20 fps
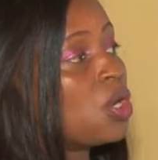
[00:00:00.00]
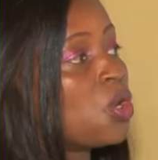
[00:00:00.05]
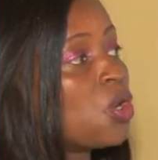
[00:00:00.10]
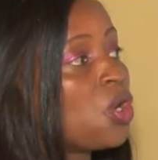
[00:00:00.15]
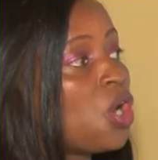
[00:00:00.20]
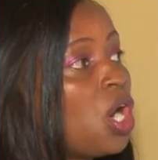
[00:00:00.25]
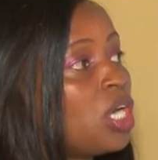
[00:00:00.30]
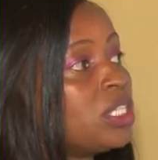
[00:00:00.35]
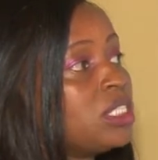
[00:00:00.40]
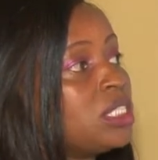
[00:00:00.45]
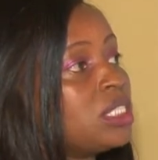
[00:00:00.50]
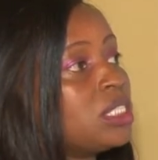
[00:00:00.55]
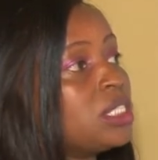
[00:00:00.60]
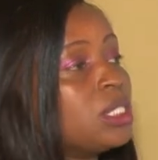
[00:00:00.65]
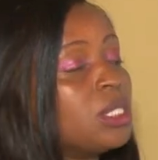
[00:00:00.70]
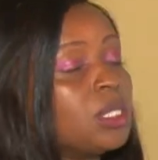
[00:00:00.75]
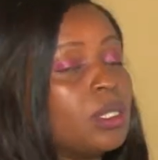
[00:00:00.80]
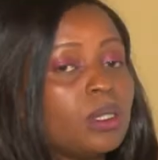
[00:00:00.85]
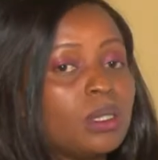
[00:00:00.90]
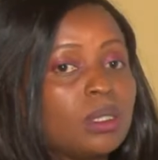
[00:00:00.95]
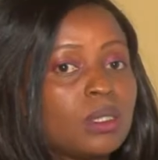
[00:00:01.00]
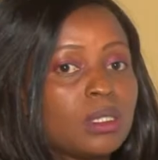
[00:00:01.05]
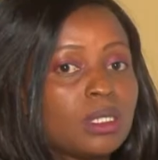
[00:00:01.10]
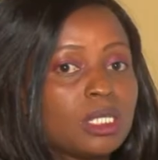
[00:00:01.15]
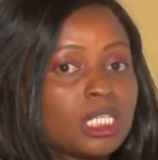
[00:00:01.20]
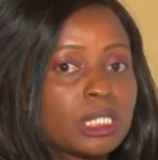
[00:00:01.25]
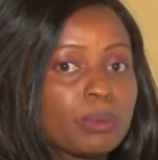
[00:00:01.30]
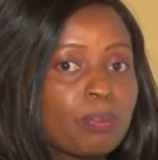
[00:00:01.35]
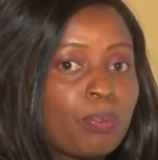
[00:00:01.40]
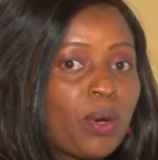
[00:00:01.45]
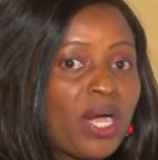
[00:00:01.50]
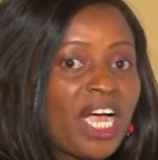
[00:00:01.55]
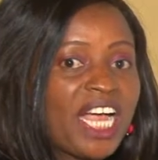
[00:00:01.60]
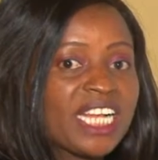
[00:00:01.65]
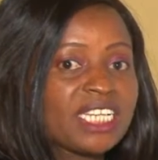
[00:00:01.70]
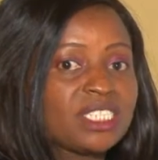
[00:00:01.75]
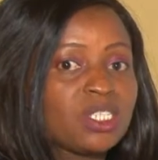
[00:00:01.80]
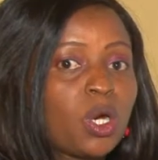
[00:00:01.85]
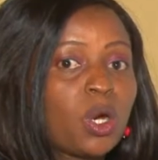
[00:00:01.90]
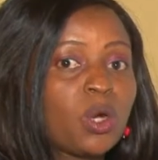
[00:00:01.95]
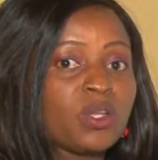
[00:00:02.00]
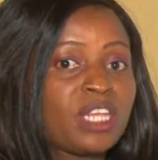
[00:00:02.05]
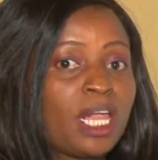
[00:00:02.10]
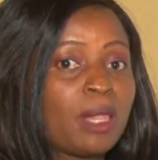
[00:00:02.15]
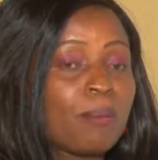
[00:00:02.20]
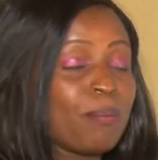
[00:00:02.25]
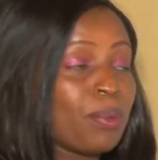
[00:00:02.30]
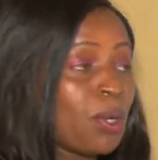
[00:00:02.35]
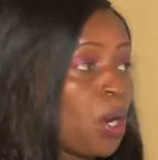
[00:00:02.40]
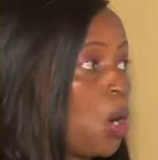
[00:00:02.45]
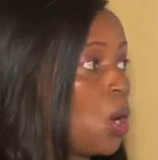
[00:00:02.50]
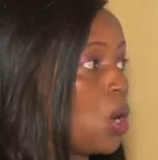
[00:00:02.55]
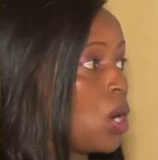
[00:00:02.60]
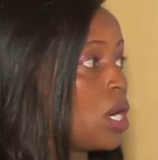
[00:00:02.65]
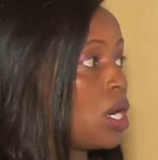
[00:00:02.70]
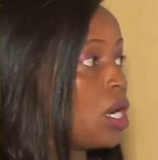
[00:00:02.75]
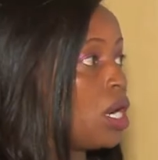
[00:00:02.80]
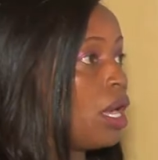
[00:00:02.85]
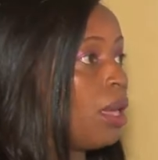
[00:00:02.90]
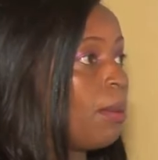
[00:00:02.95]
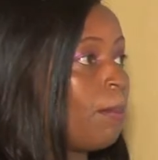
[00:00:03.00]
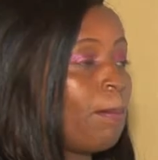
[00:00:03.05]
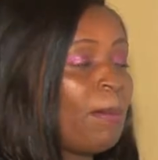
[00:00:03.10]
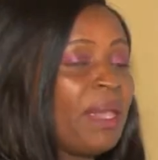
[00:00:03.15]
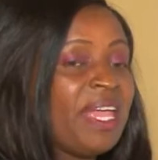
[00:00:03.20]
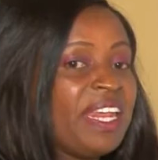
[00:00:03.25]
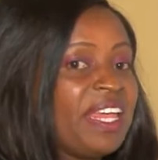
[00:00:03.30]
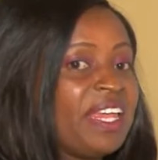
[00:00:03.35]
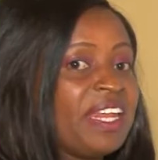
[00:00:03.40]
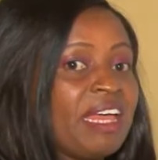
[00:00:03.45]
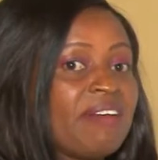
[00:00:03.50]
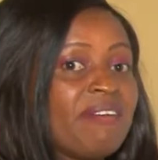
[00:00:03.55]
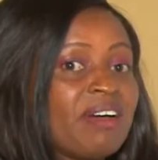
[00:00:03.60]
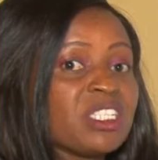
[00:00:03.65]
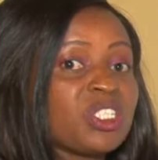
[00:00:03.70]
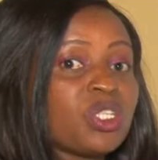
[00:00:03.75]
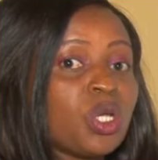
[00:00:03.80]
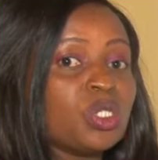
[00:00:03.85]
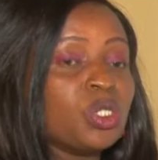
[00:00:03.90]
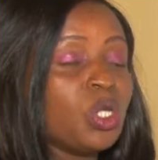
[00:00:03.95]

got spoiled or they broke. Many never sold